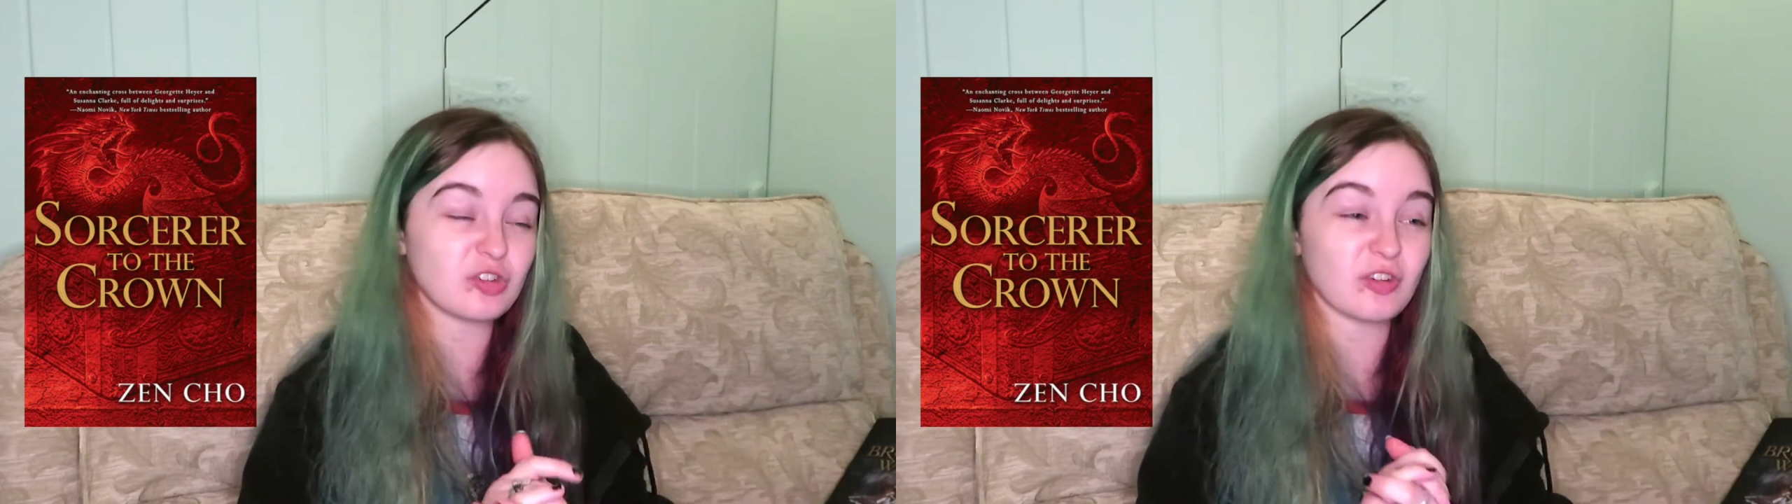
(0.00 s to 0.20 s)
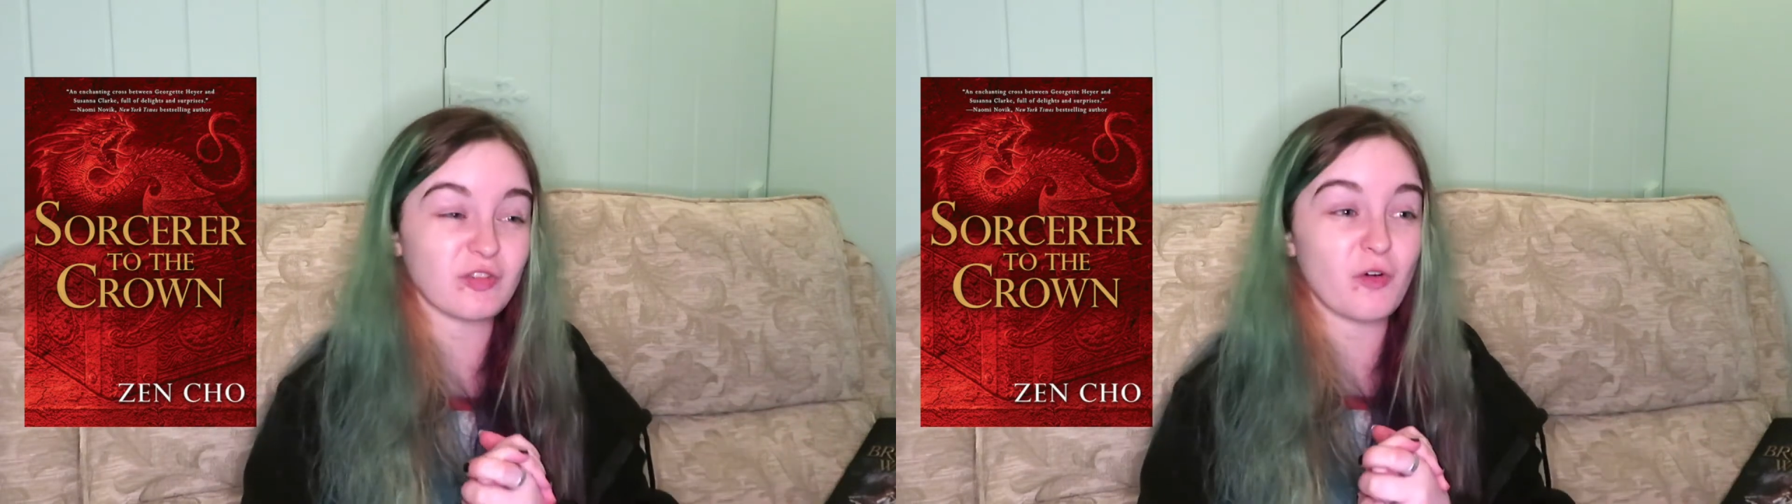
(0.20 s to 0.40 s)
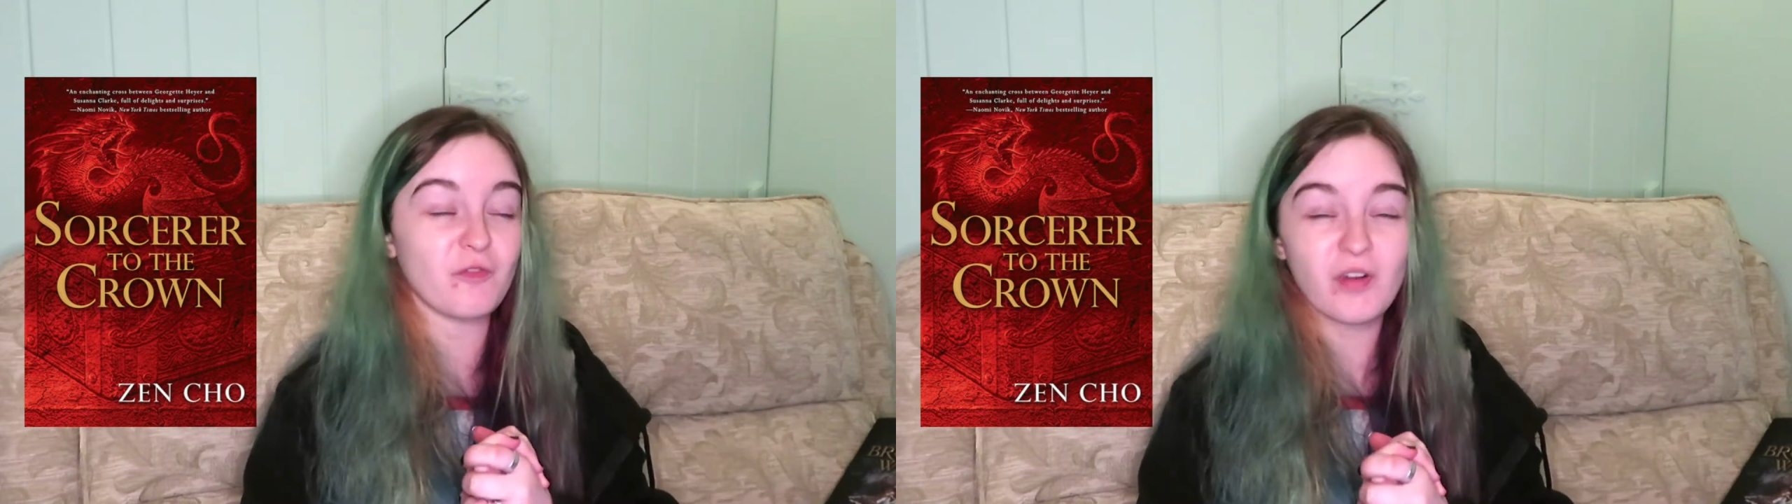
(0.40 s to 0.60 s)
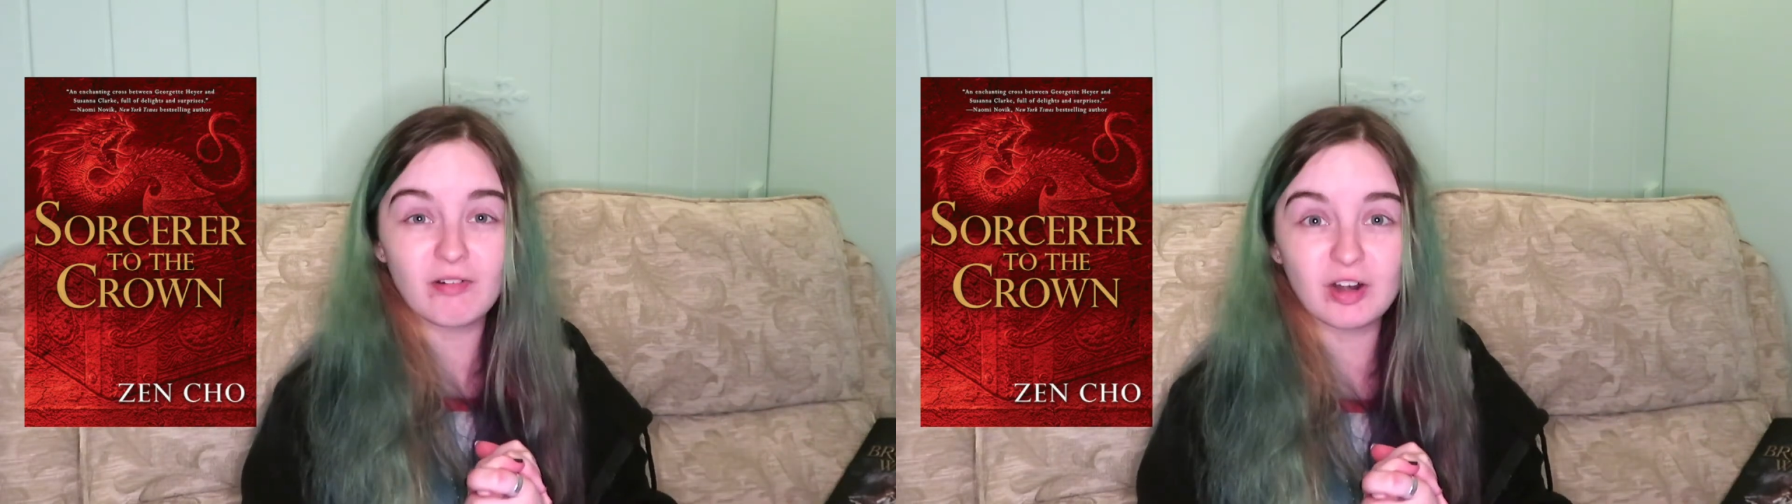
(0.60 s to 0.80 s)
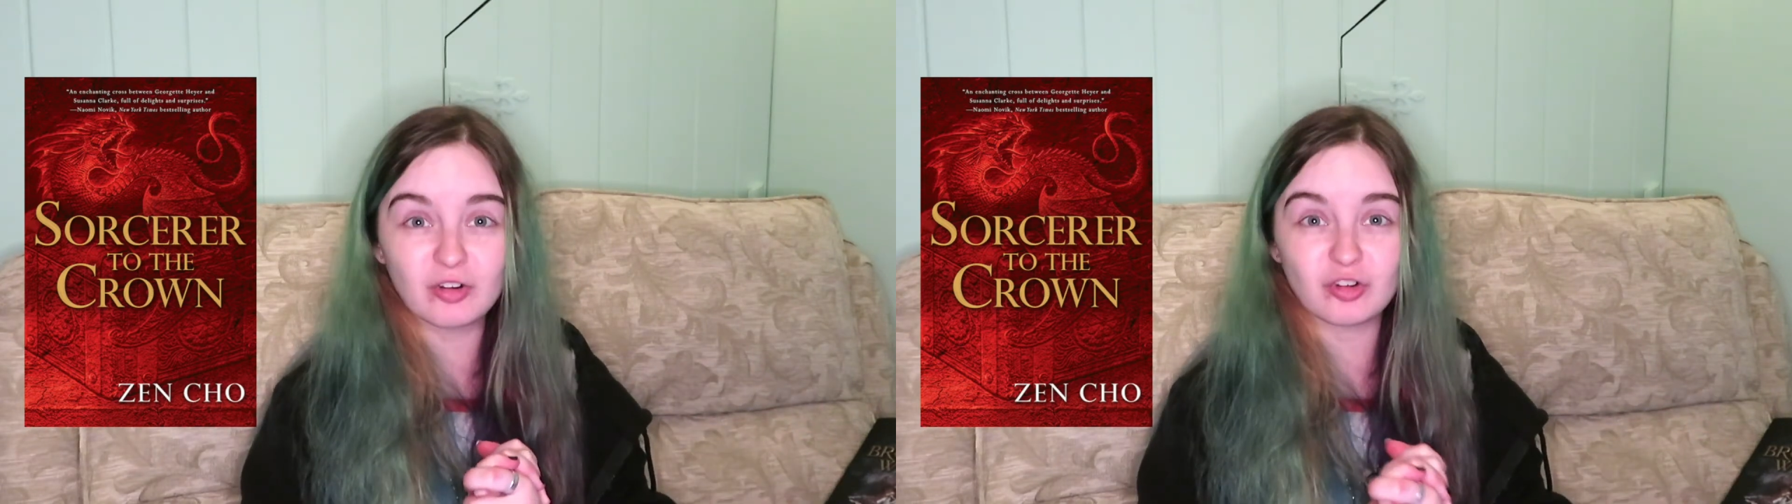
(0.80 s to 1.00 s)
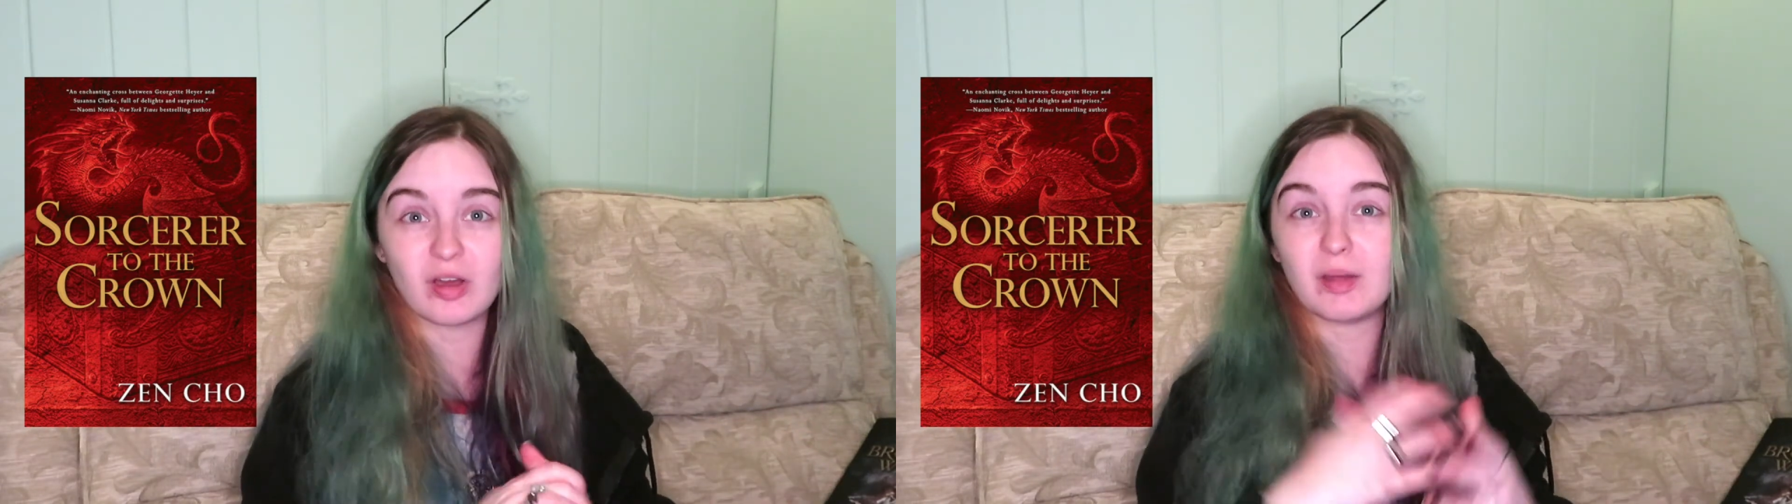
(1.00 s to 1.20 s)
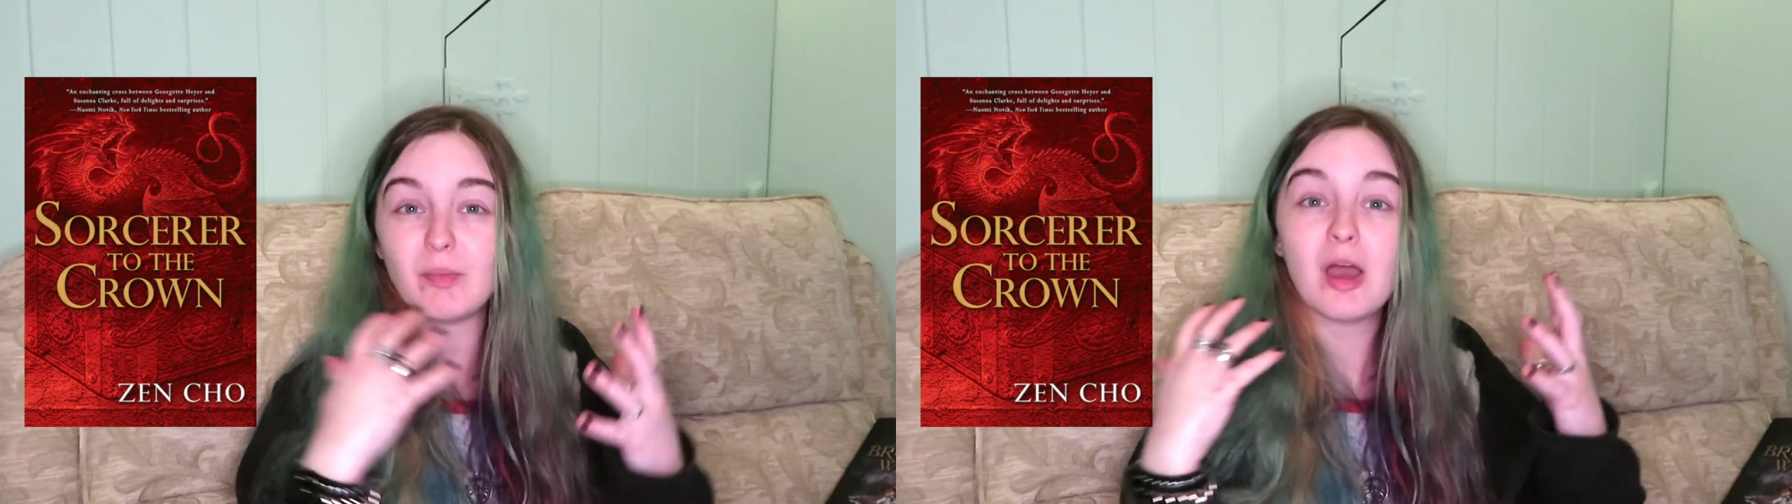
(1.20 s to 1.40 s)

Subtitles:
list for a very long time.